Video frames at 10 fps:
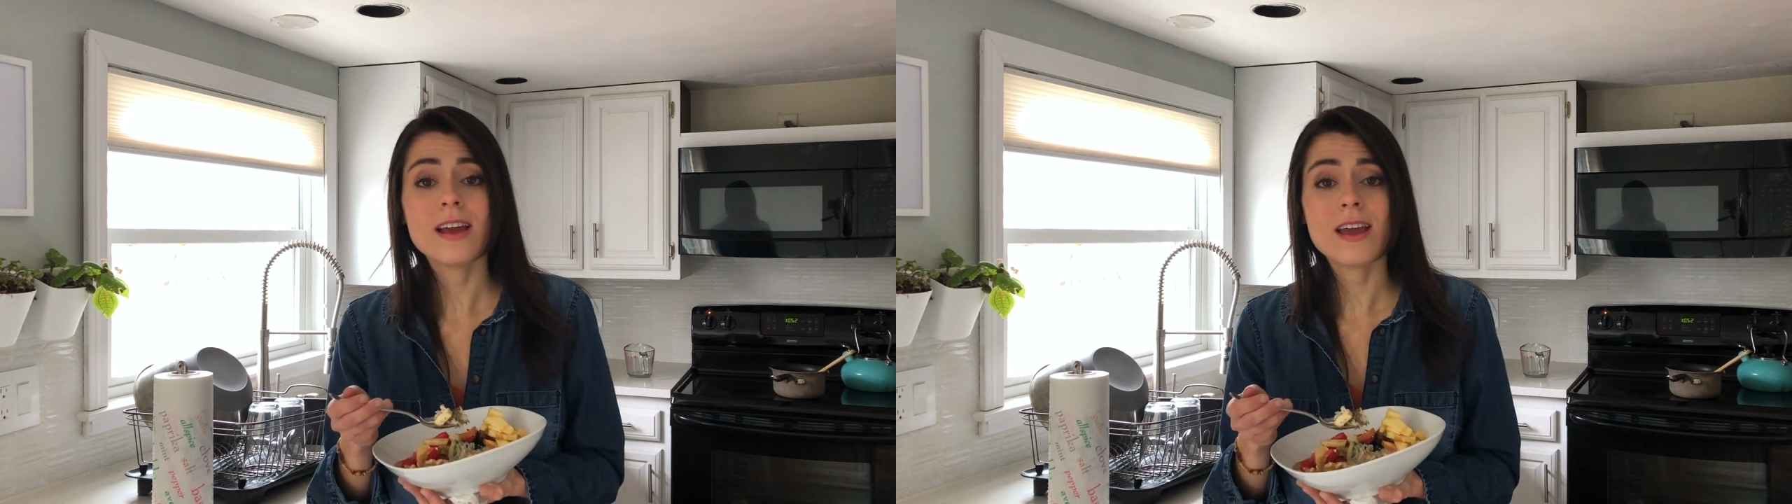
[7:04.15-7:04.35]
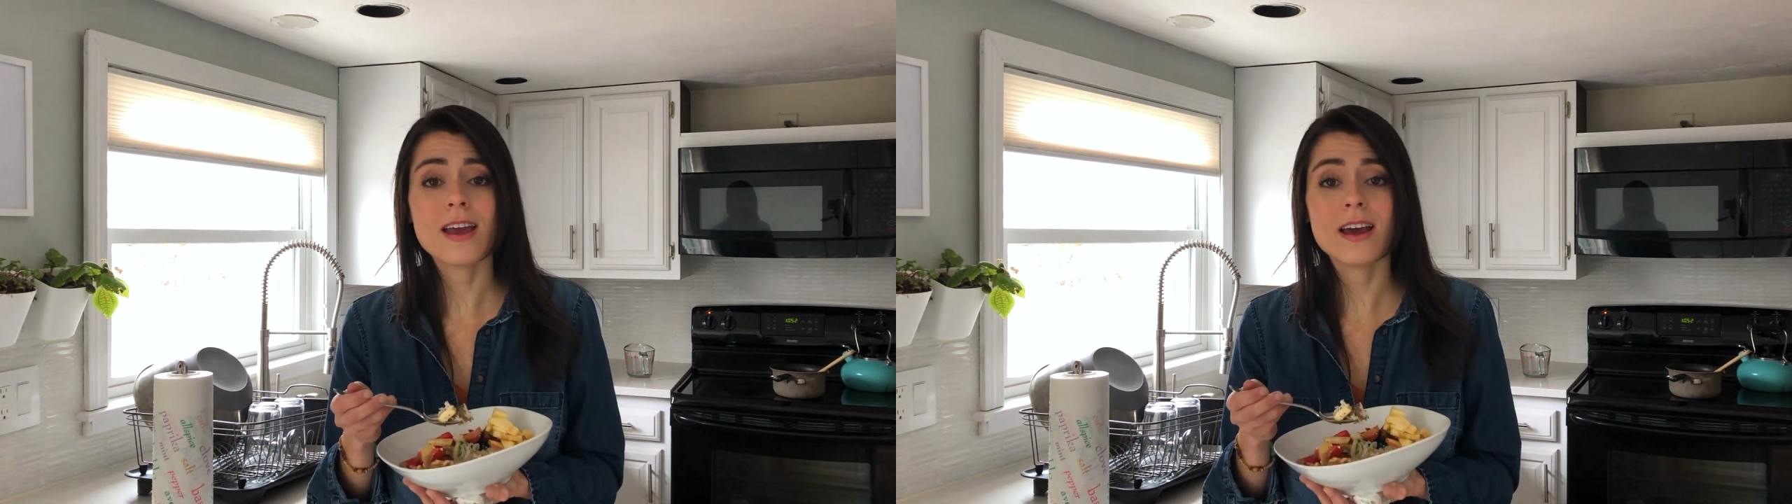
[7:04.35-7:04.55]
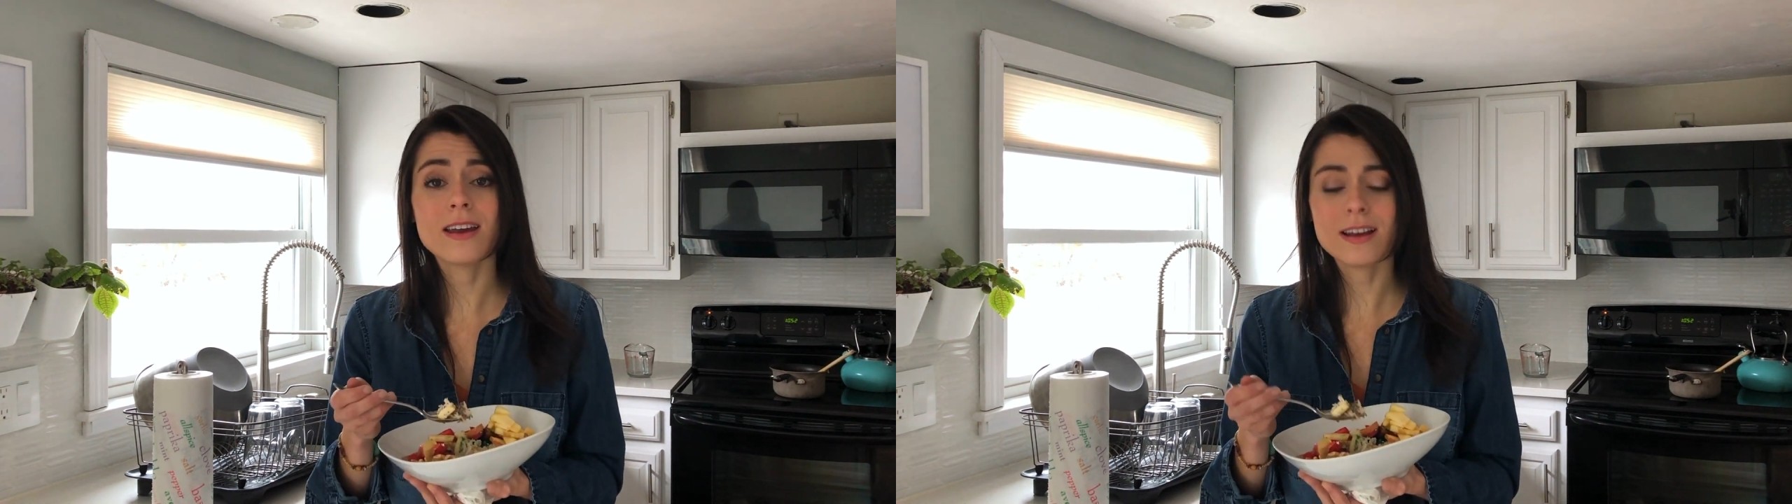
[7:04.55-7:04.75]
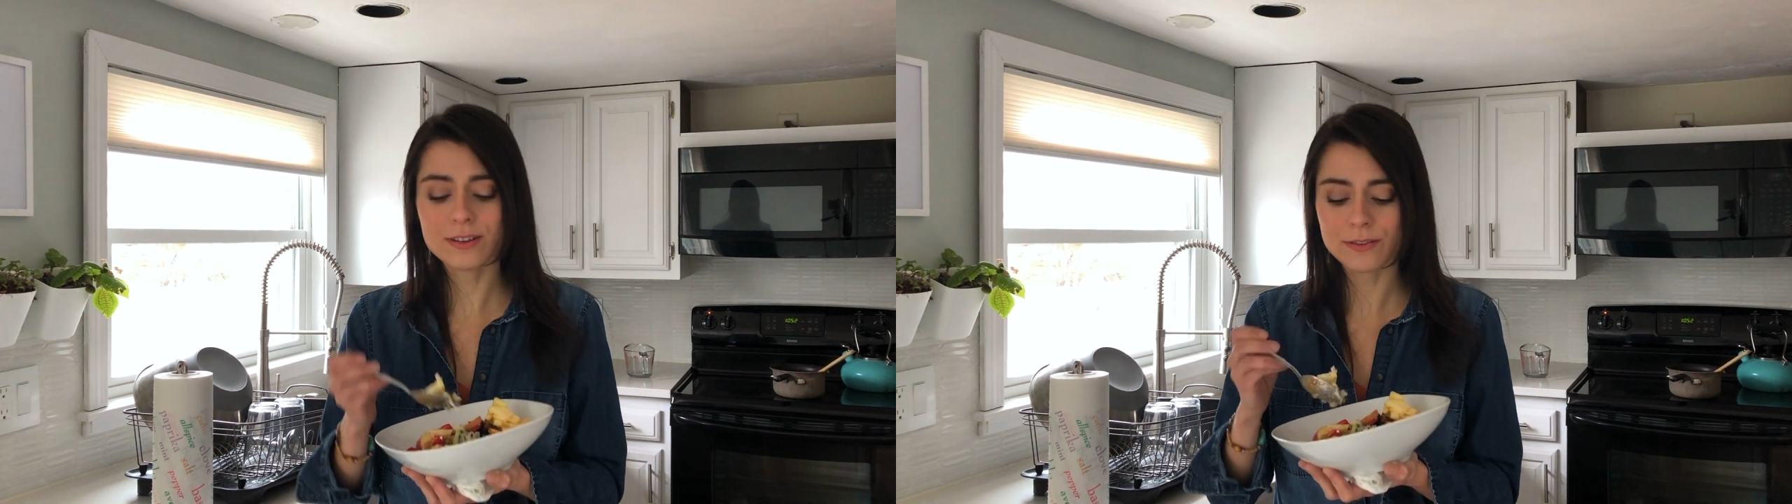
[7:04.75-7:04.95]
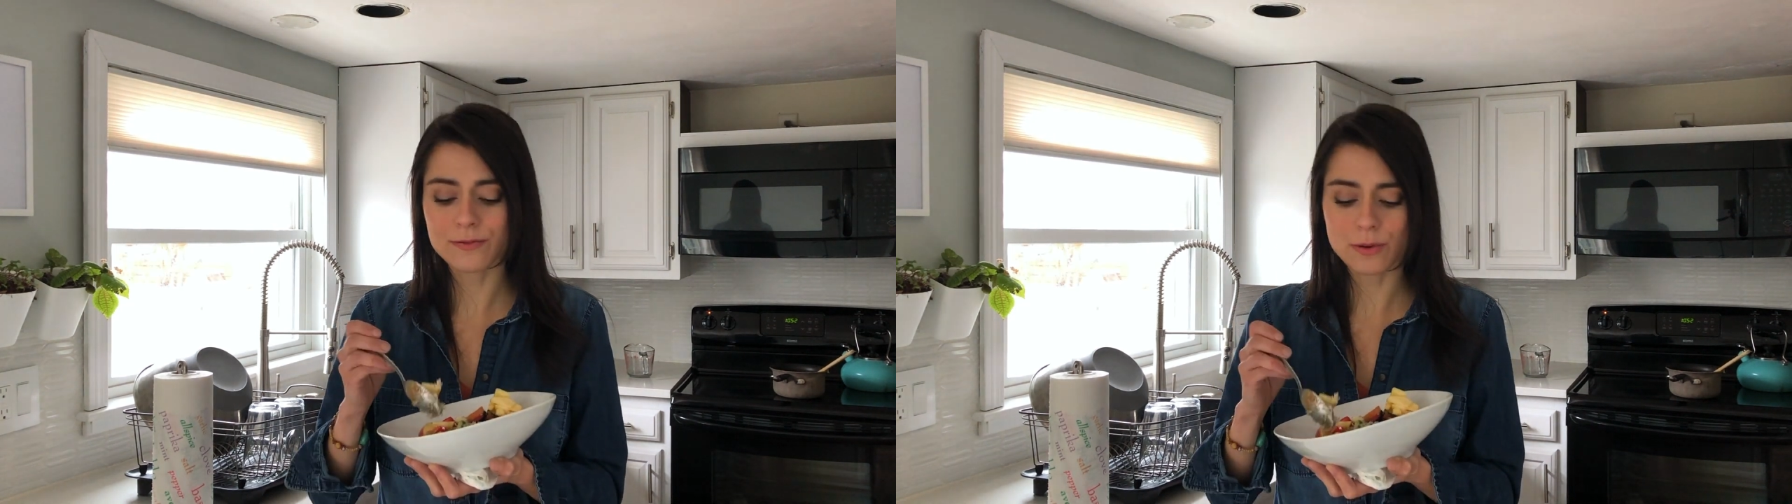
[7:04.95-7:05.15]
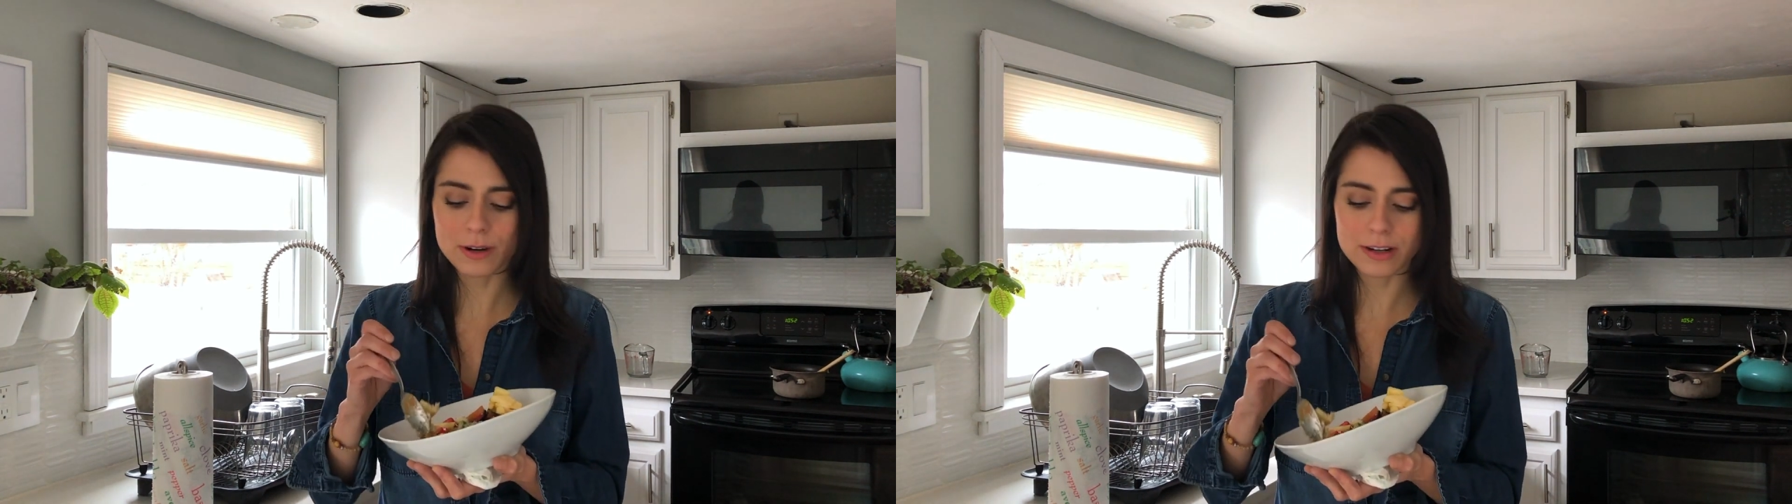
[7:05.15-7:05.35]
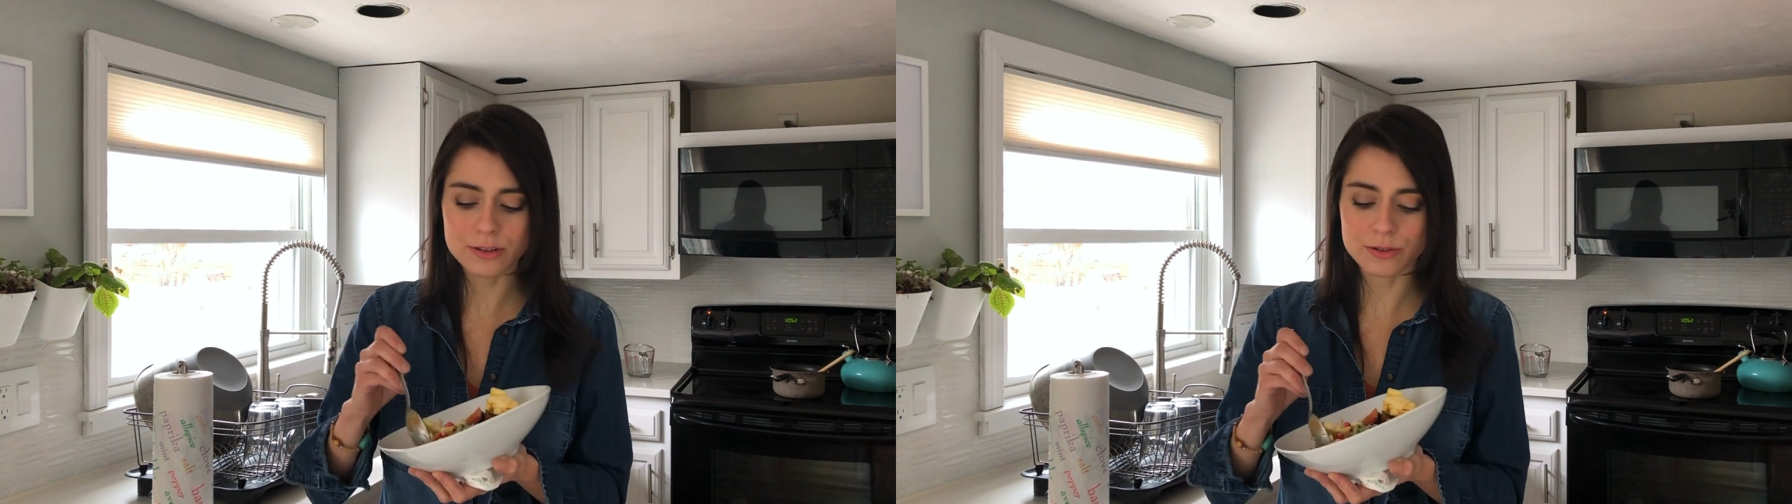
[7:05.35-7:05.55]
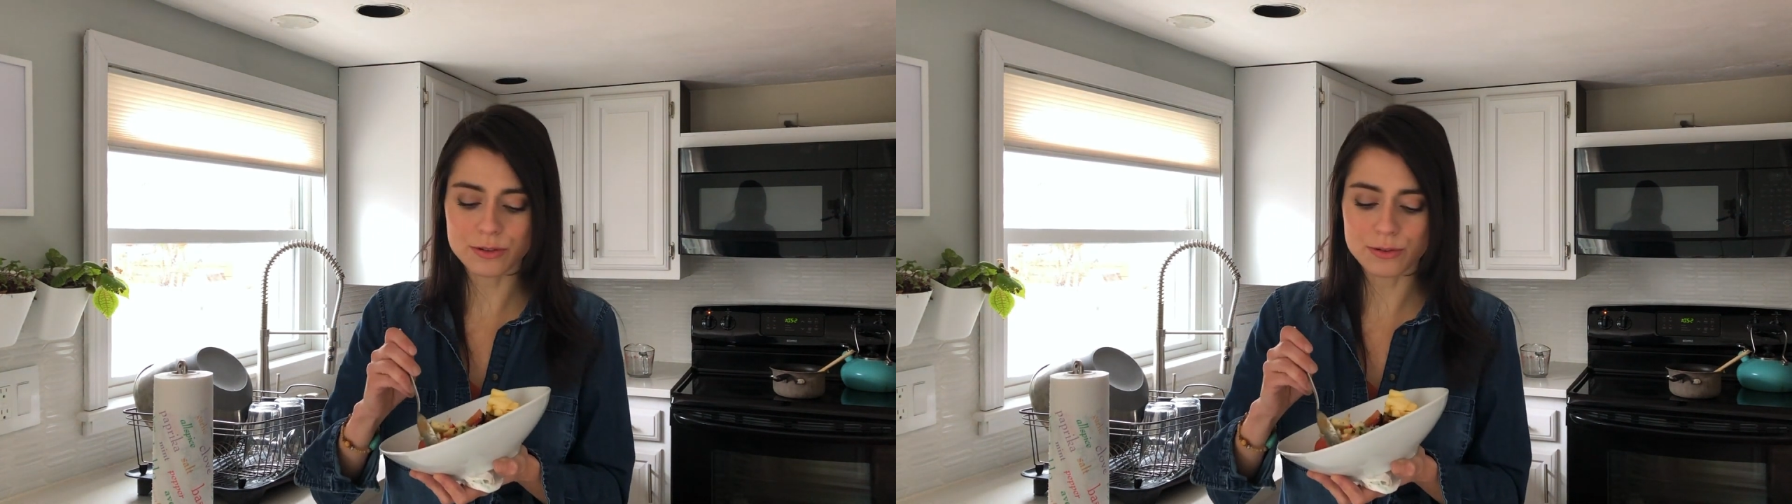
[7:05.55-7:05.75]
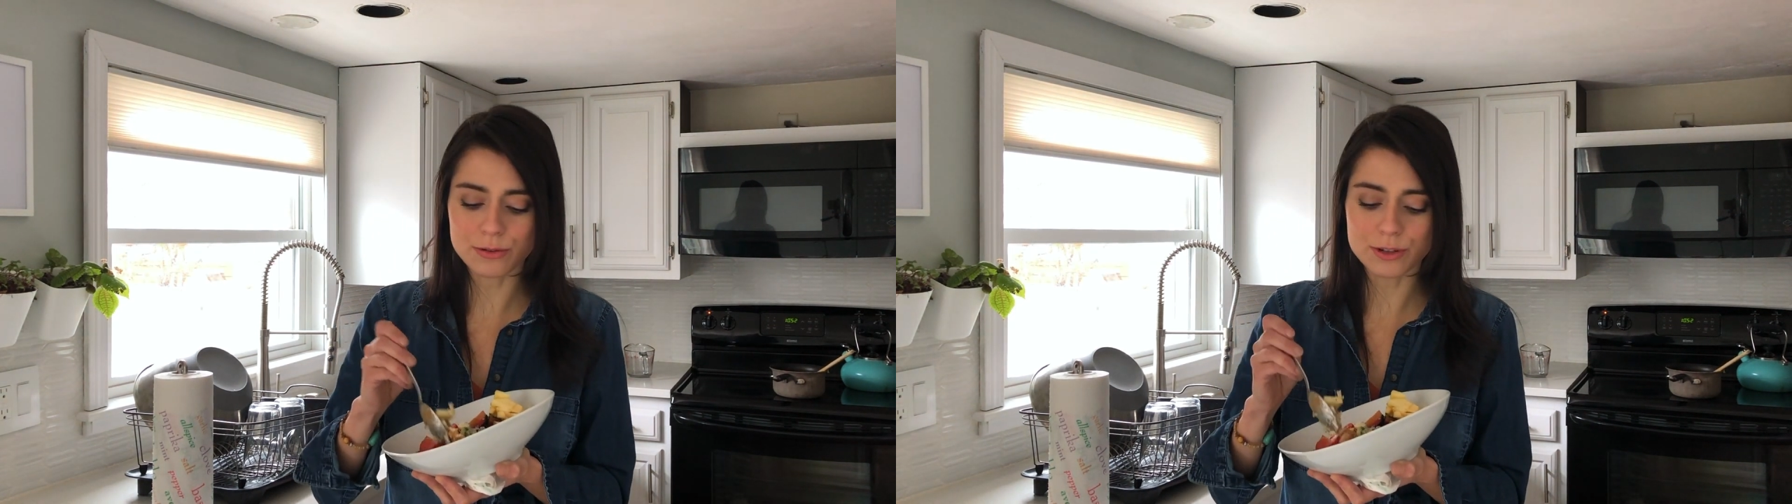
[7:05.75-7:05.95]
and I look forward to